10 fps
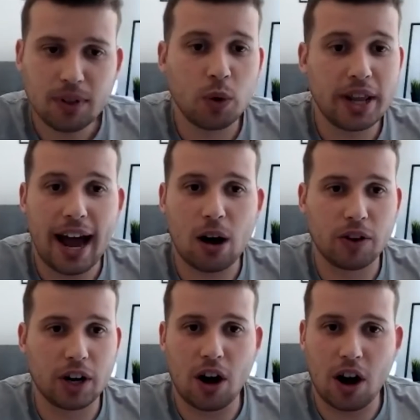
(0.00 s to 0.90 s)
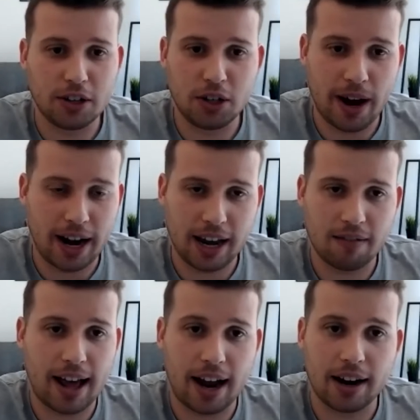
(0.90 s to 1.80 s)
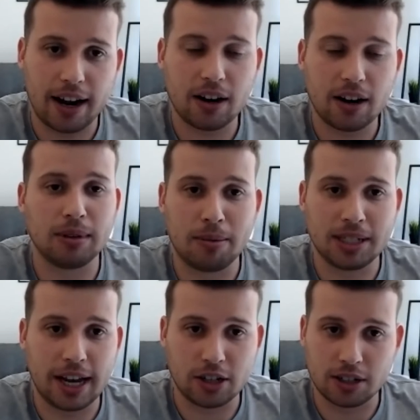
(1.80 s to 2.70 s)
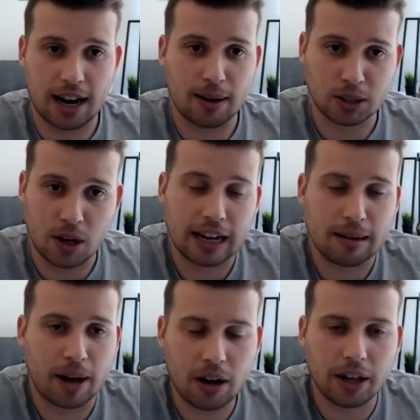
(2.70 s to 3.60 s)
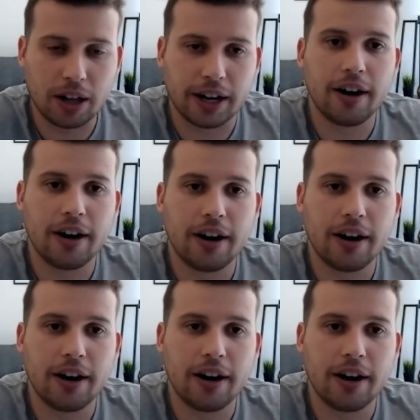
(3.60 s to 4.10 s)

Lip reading: without regard to any of that income limitations that I was talking about earlier.